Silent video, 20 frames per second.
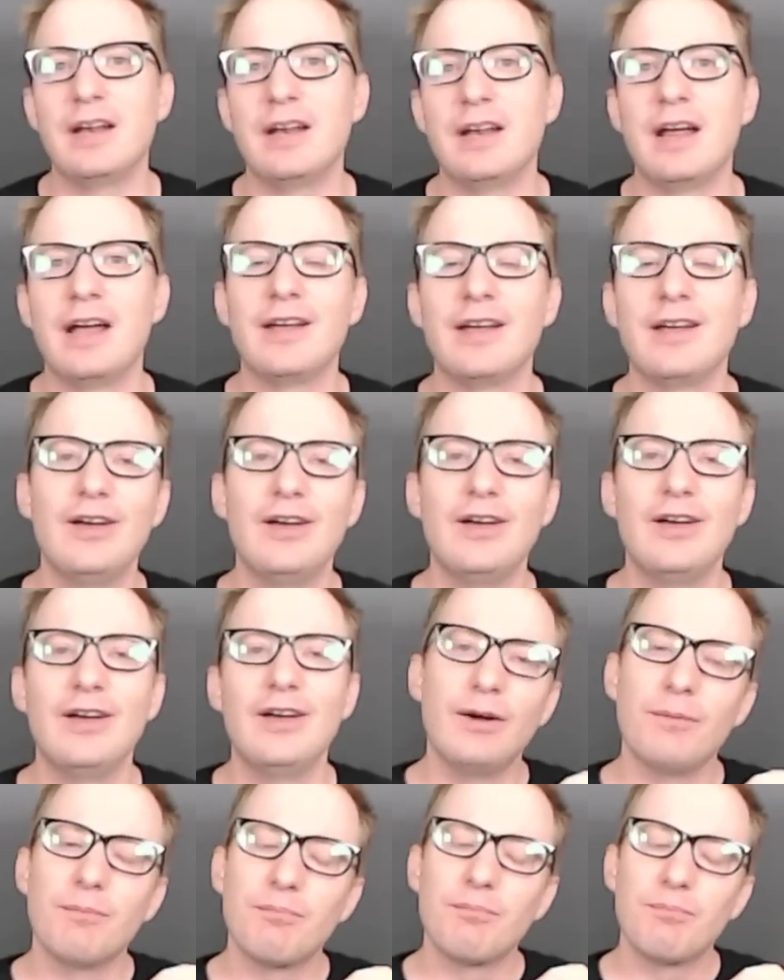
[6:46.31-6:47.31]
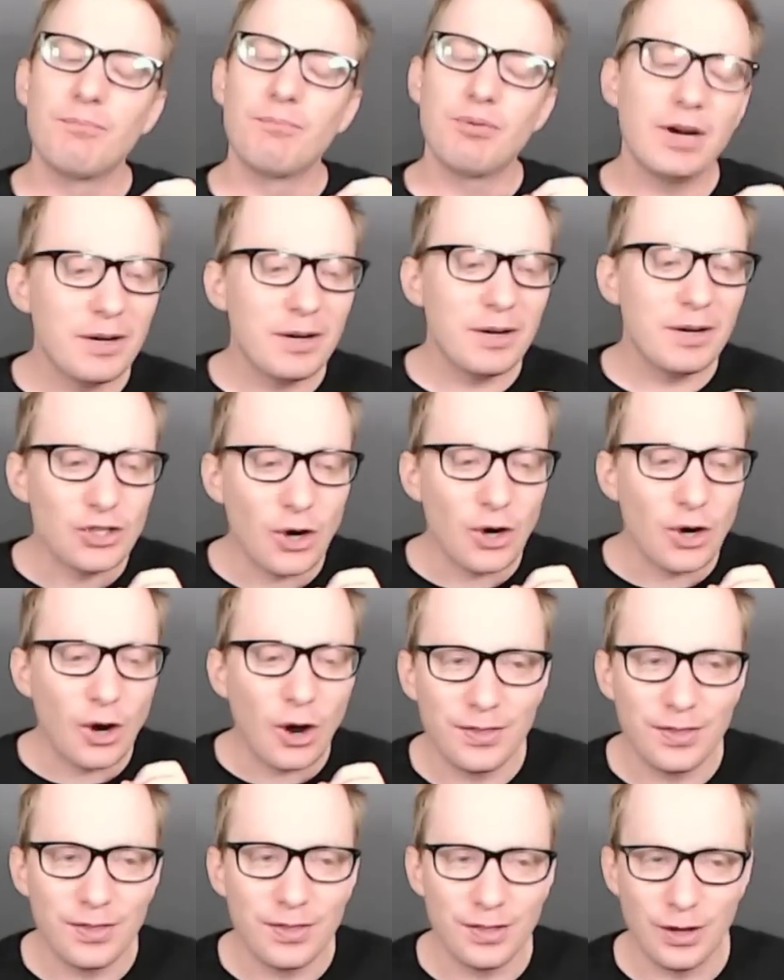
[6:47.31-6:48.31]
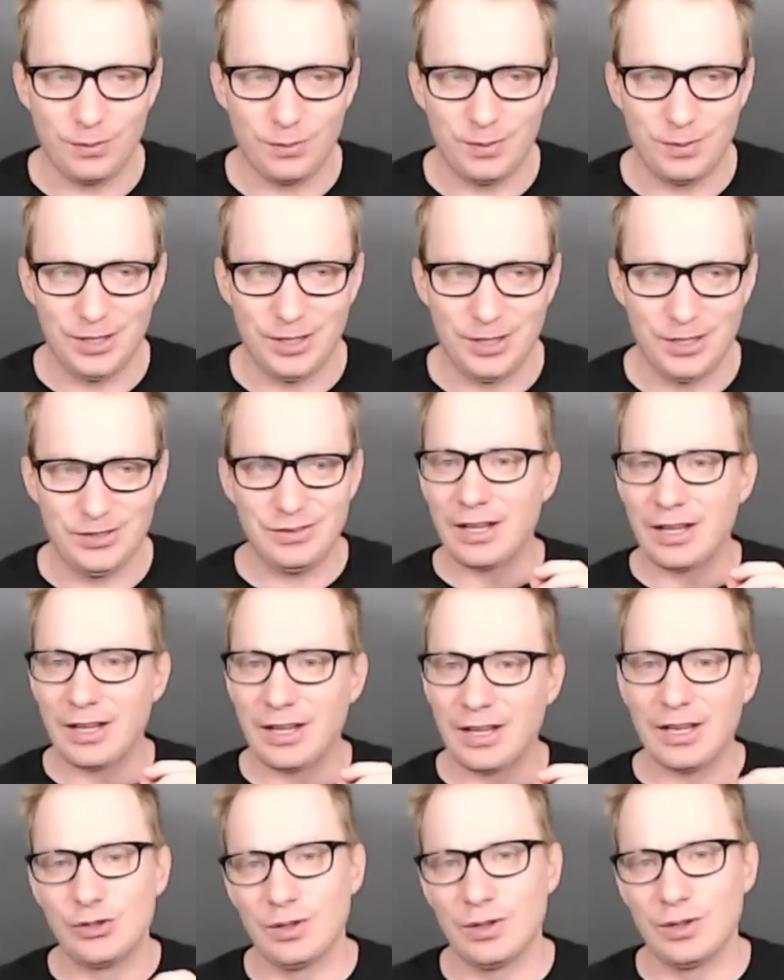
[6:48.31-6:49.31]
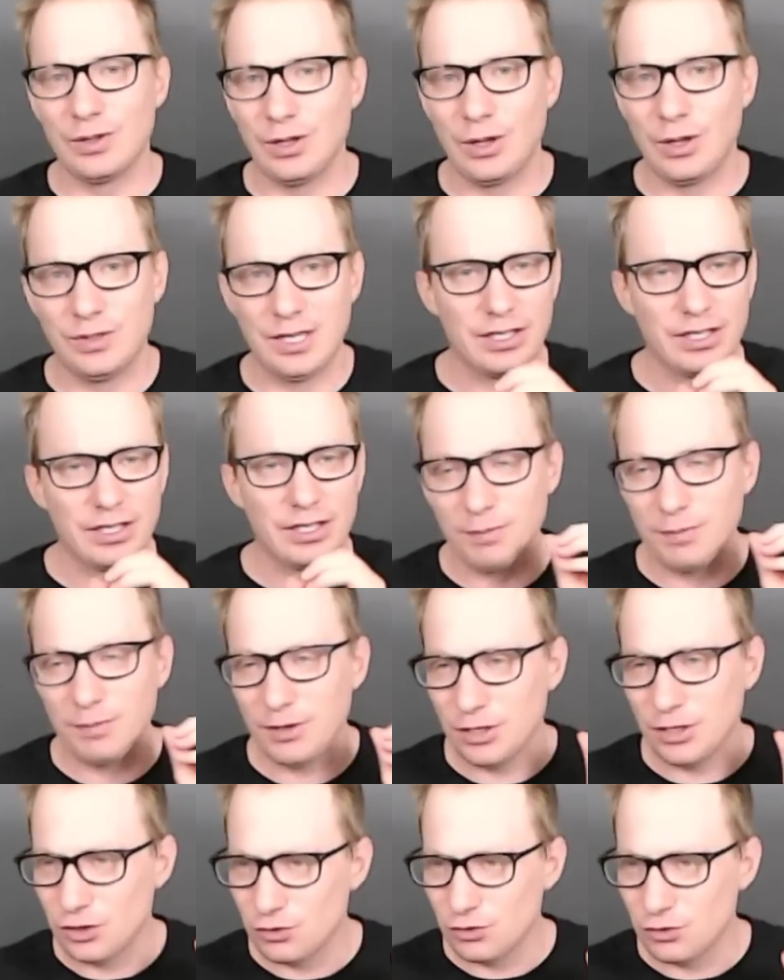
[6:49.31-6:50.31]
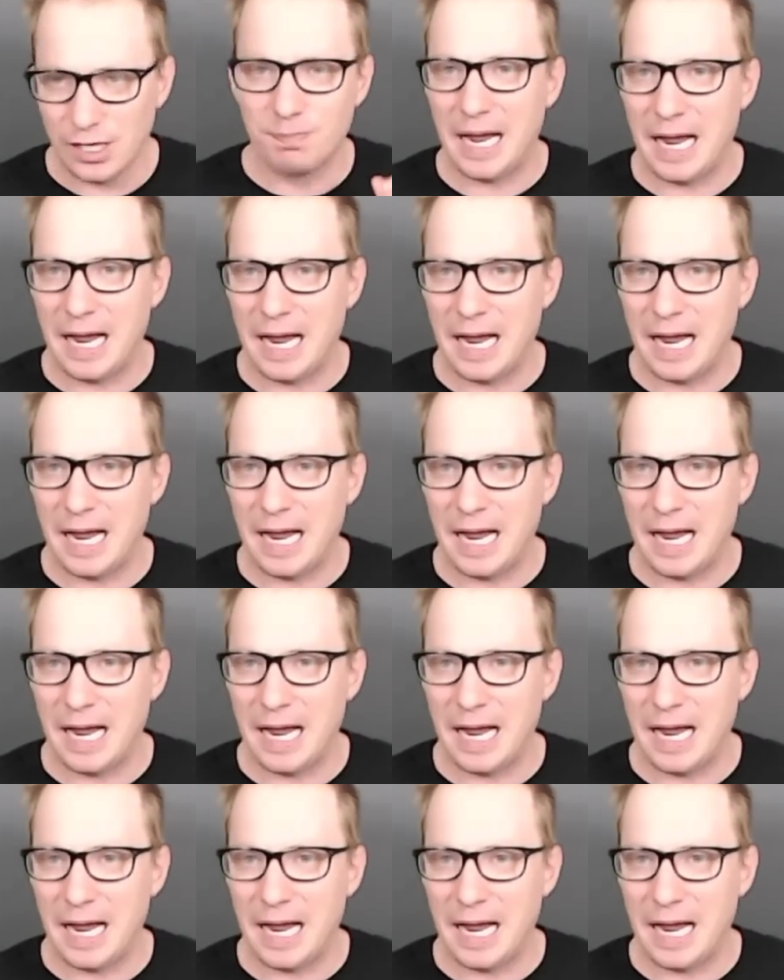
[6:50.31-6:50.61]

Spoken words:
pretty much all of the arguments against student loan debt can be traced back to,